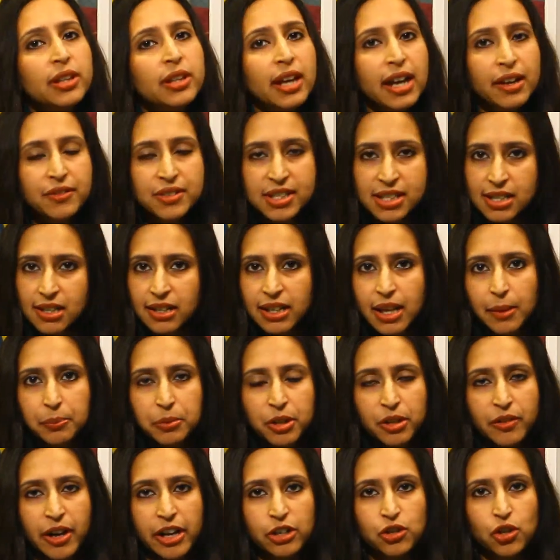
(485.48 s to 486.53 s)
they have still kept
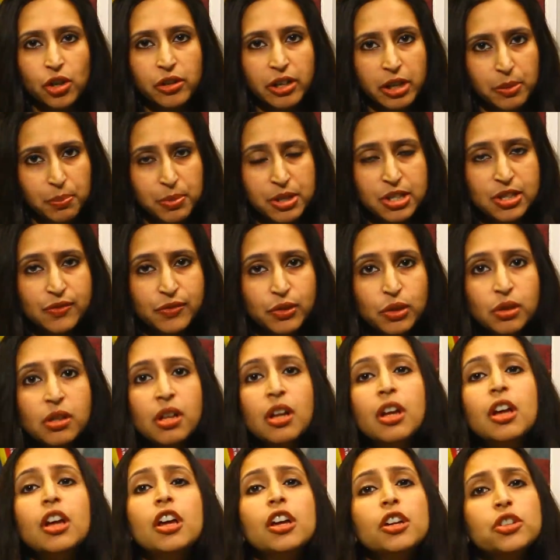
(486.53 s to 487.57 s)
the rhetoric
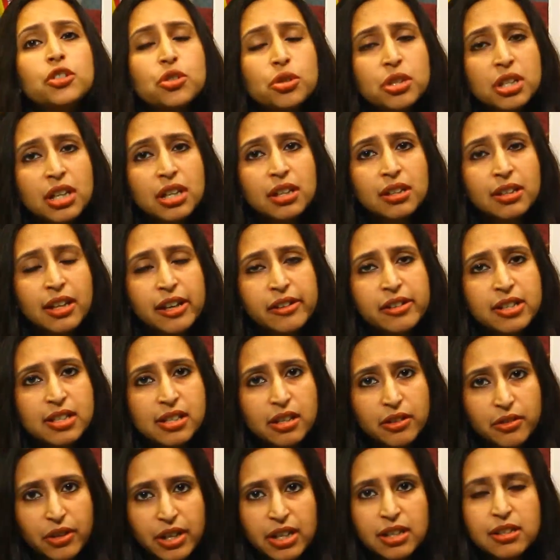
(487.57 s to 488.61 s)
peaceful? Today, there is a
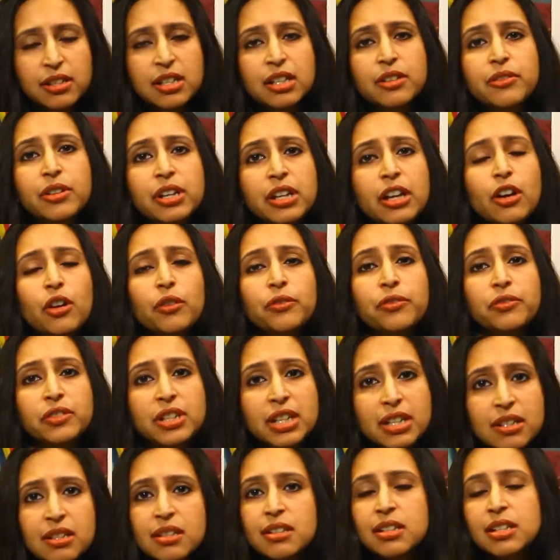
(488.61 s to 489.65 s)
great degree of
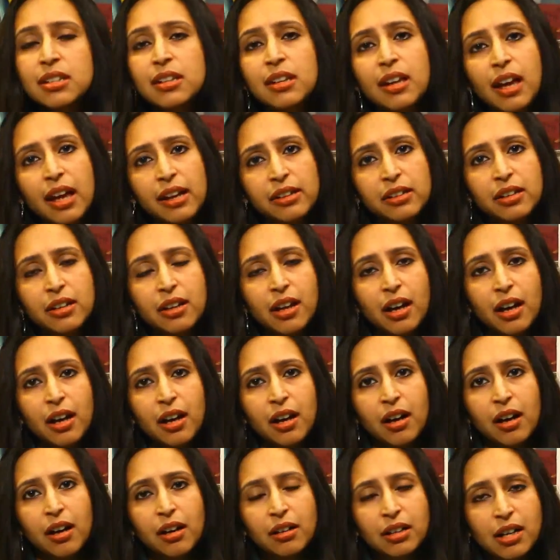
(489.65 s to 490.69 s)
dignity and
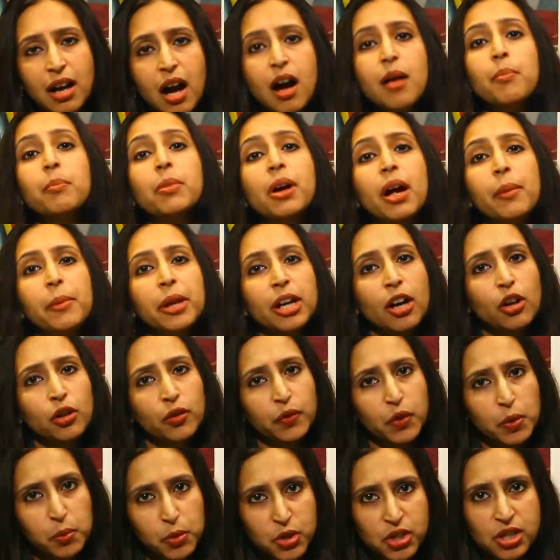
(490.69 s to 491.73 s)
calm coming out of
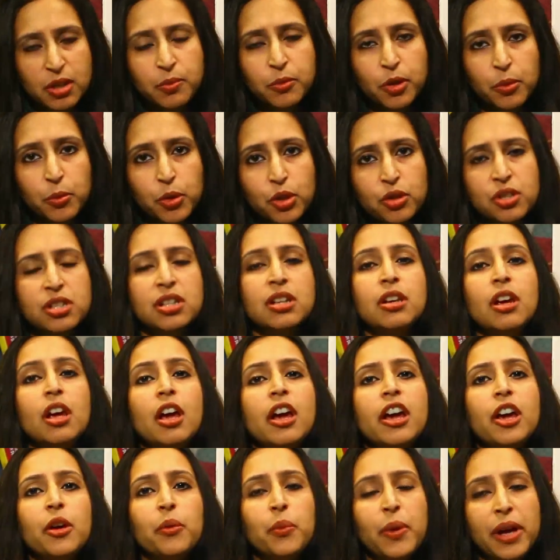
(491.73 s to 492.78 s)
the Muslim community,
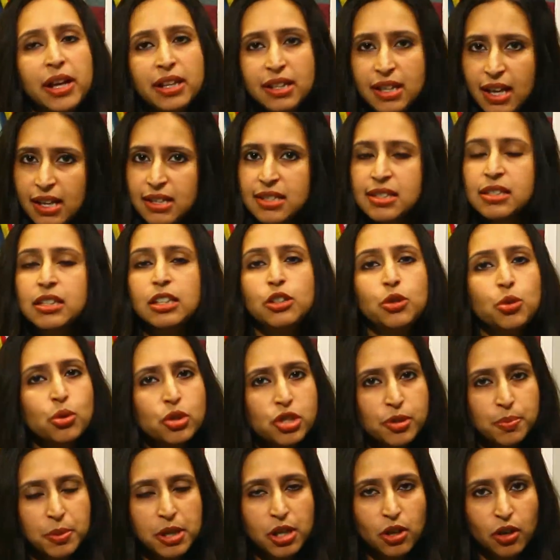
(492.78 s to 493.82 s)
where yes, they do
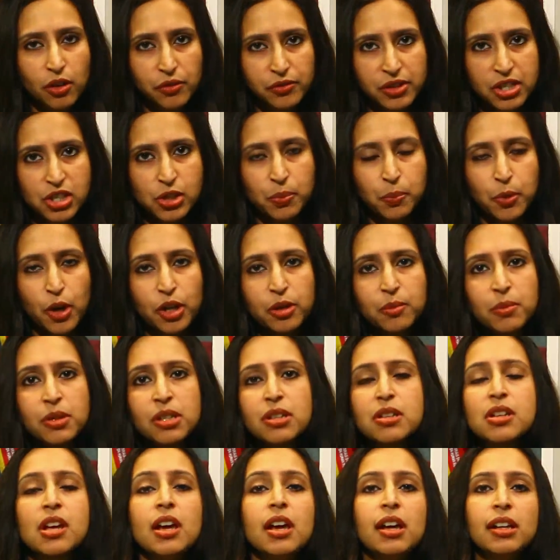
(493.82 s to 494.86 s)
speak of
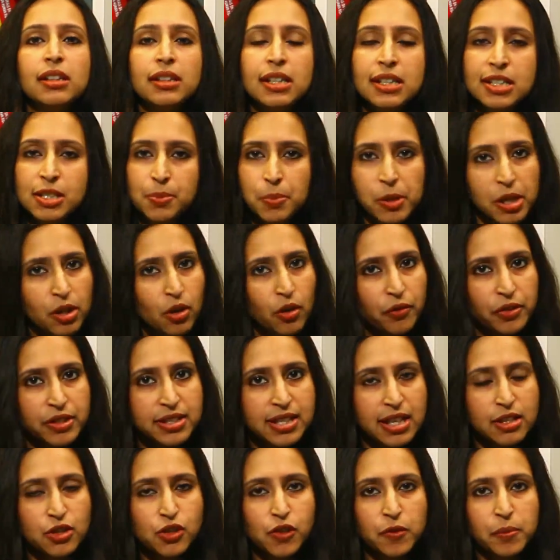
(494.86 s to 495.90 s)
disappointment, they speak of a
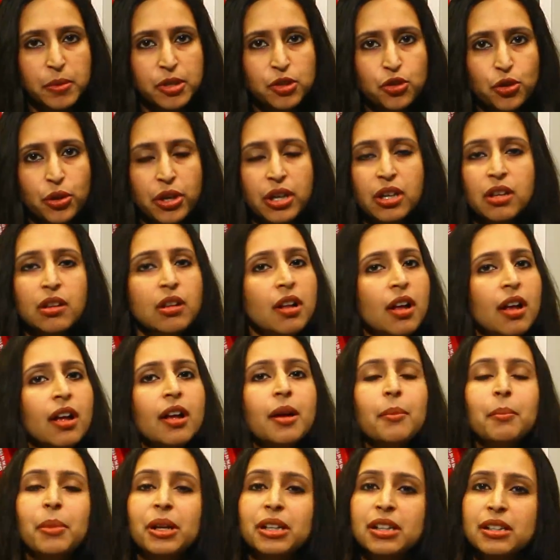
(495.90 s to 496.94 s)
sense of betrayal,
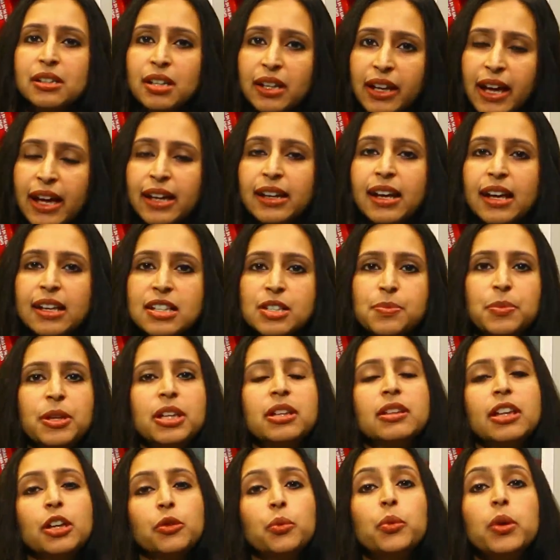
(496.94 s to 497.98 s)
but it again has
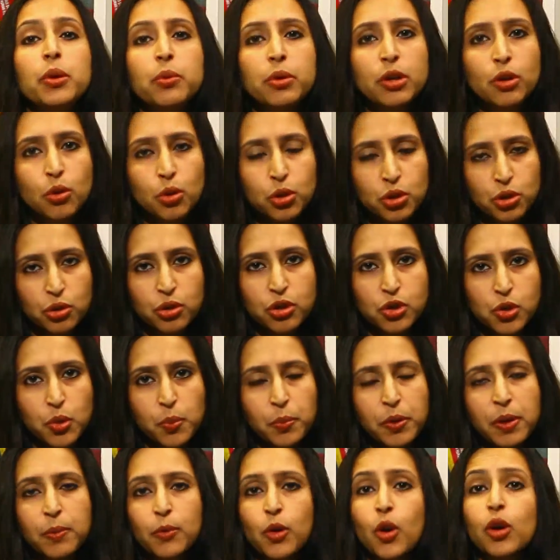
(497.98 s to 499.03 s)
been that we will go to the
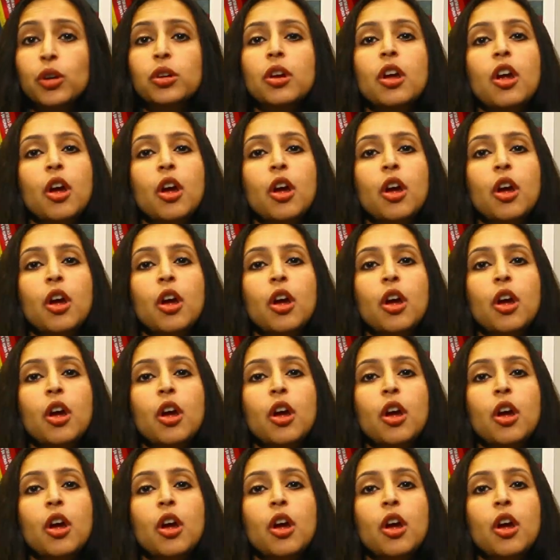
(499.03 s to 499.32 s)
Supreme Court.